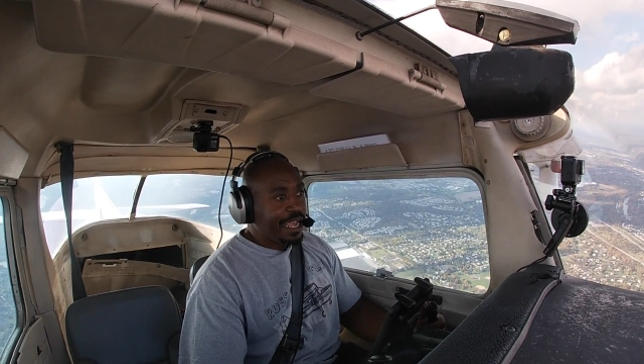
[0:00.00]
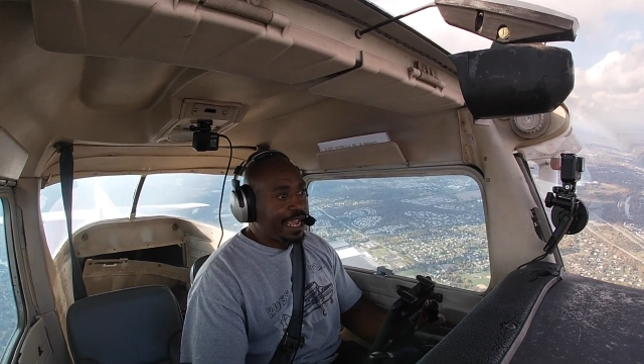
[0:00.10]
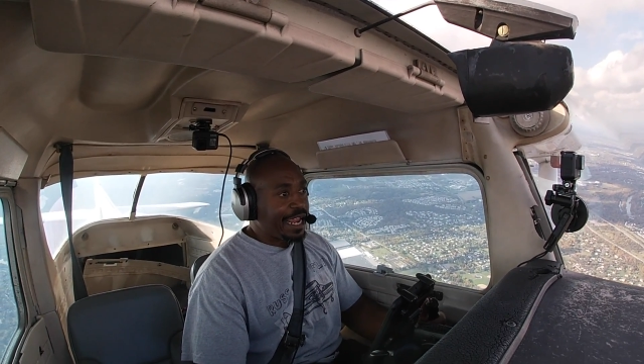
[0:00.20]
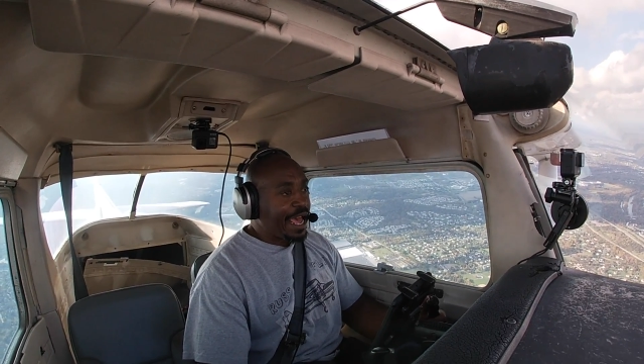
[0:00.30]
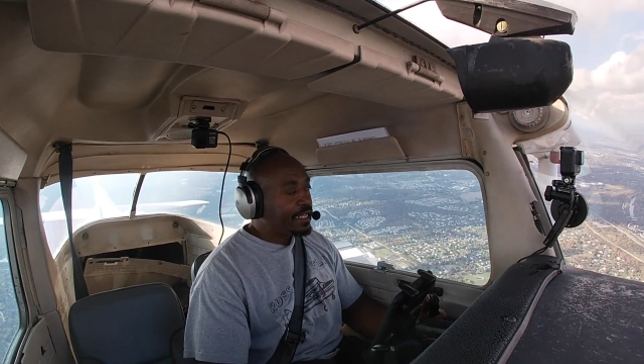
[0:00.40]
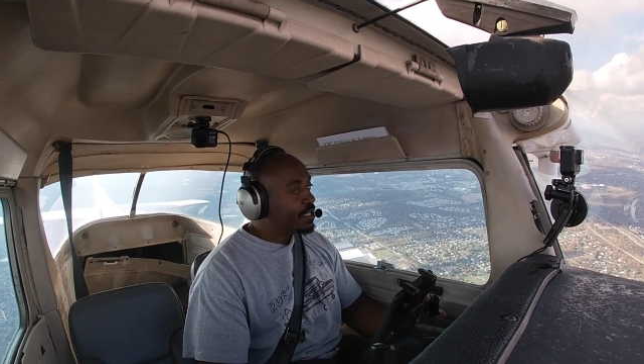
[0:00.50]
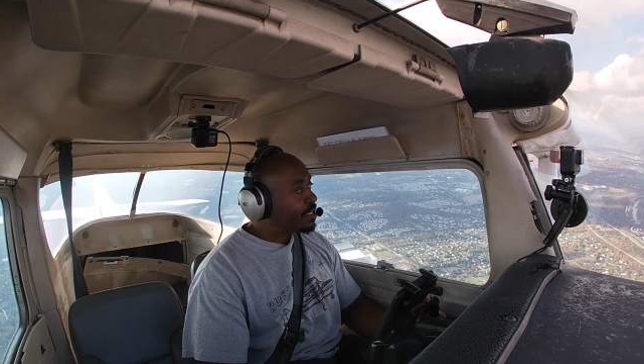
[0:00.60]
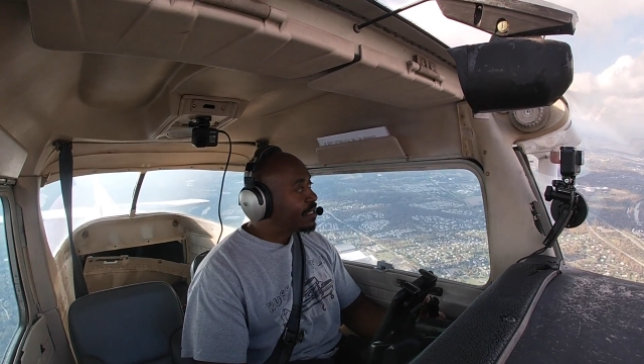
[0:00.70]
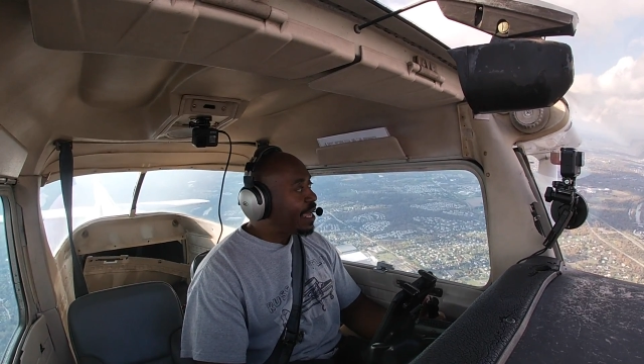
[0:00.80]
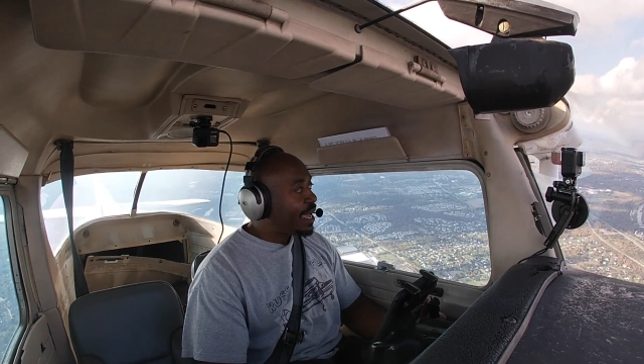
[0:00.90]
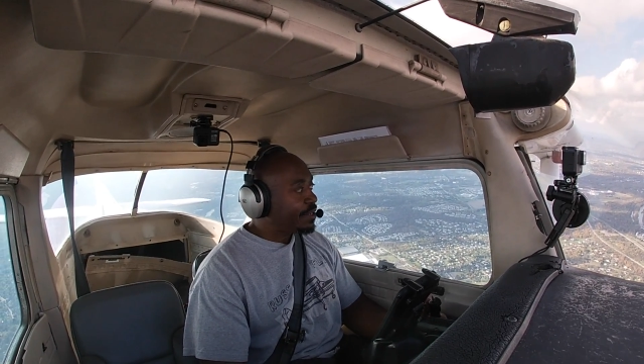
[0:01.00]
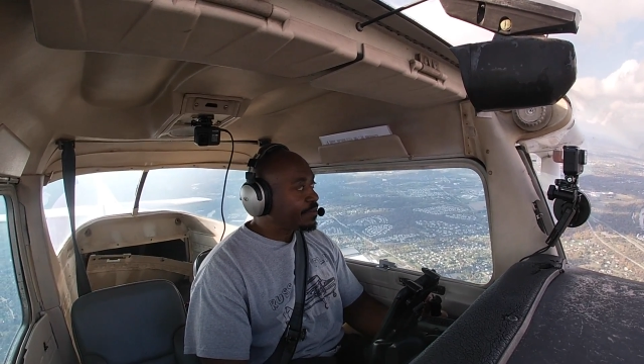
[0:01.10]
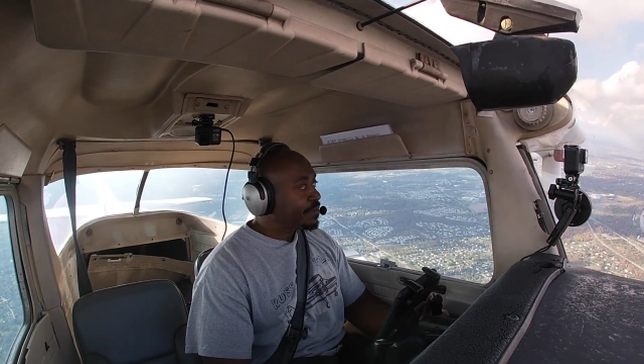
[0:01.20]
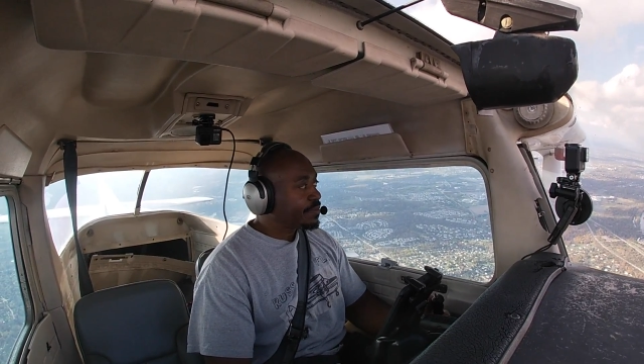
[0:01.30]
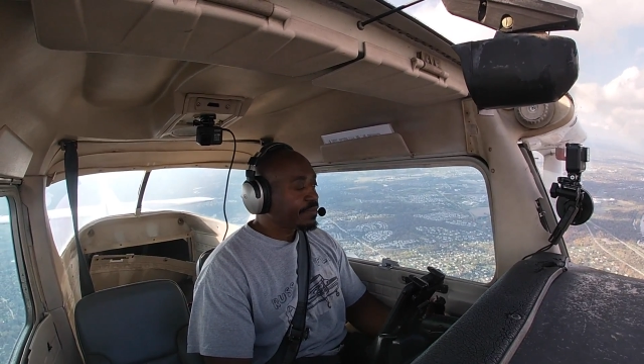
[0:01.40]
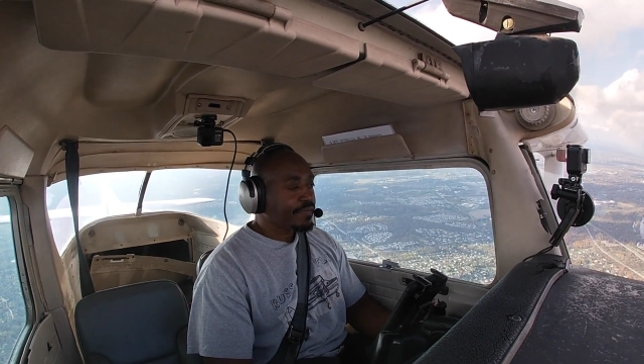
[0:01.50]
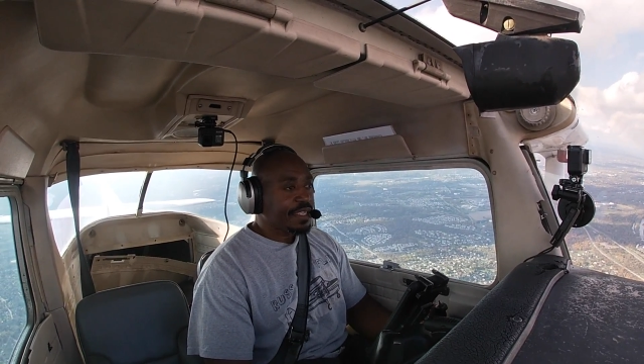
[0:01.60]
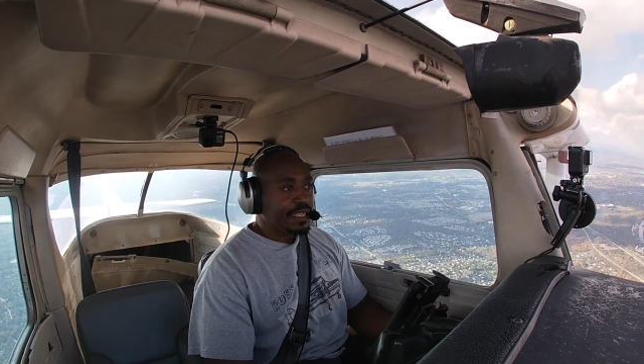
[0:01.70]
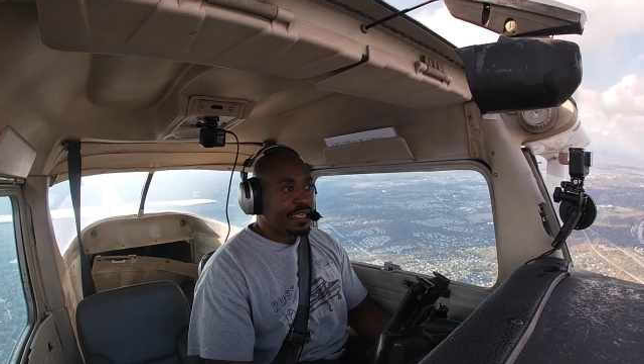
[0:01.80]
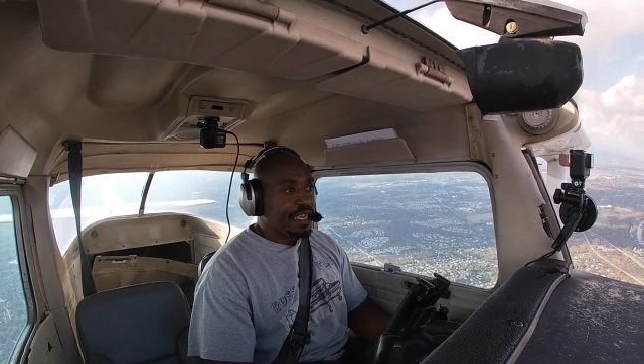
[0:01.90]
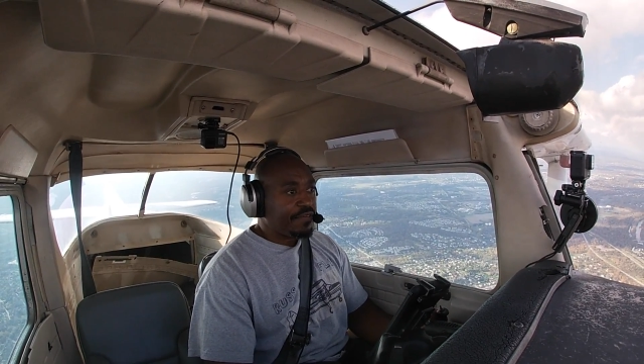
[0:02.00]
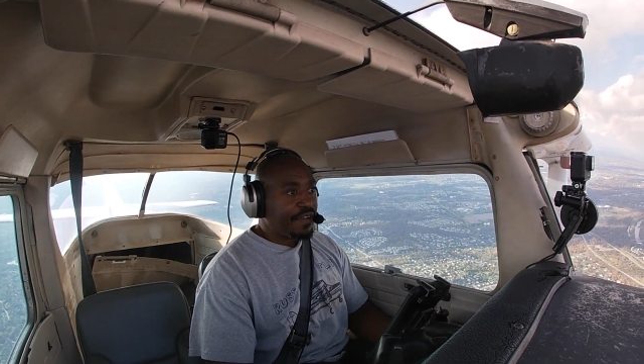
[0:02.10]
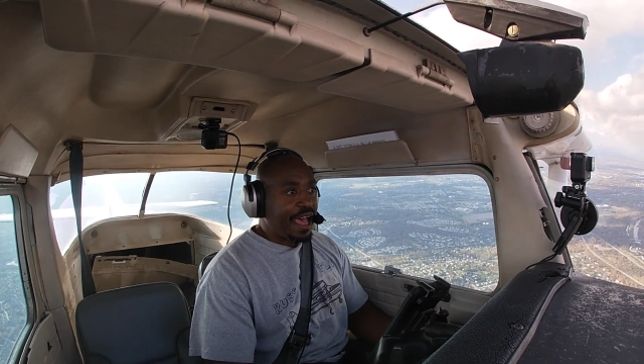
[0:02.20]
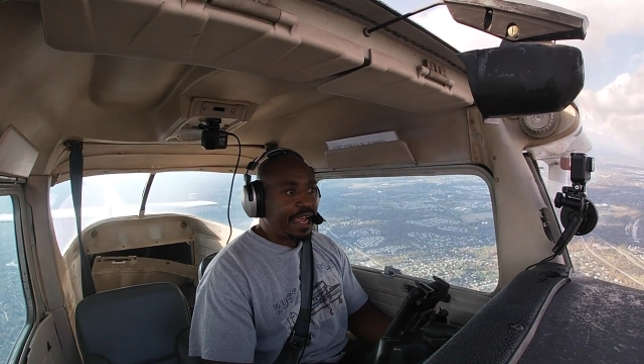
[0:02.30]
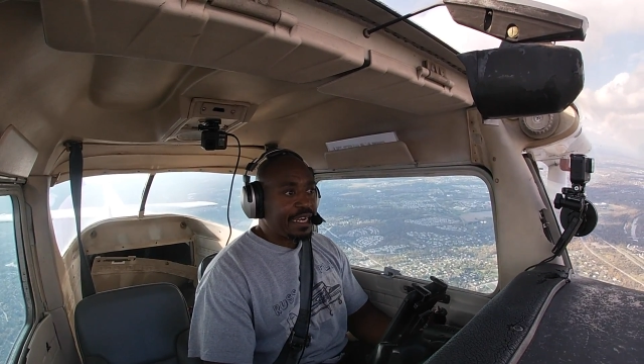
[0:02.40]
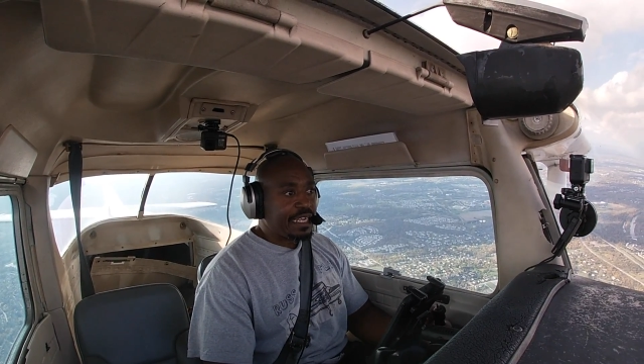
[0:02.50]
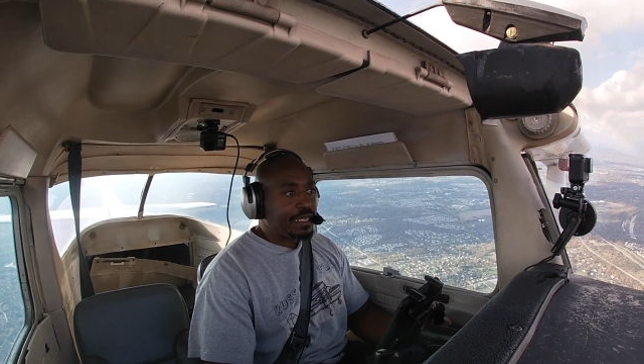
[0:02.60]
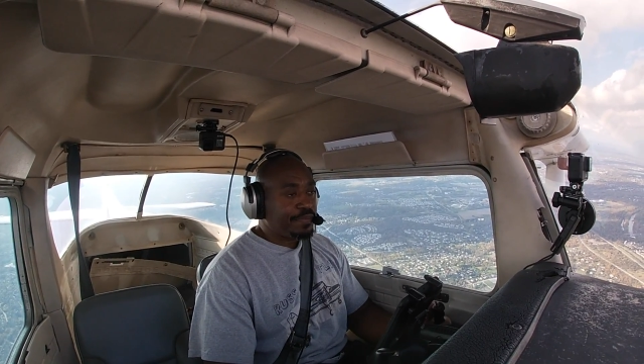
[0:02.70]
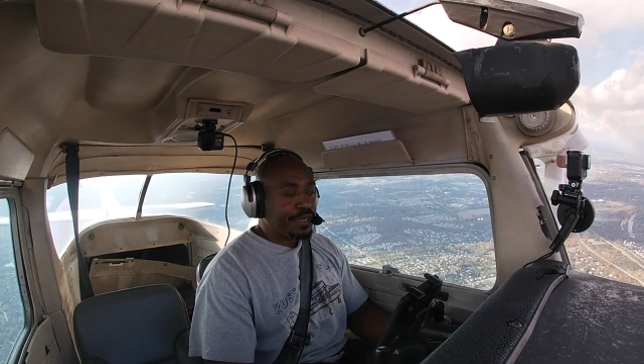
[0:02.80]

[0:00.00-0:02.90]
And I just thought, if I need to